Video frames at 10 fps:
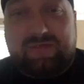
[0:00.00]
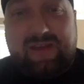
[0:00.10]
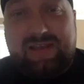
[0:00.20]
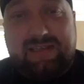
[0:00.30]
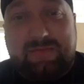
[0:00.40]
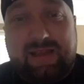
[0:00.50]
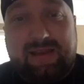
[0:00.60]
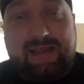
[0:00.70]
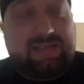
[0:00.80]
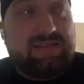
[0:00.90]
faces, man.
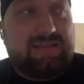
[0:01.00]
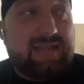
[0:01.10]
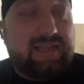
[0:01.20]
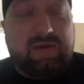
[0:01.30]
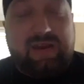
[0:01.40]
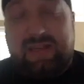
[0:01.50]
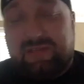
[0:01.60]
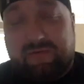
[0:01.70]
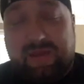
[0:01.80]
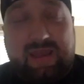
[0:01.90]
That's that's what it is
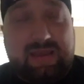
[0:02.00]
for me.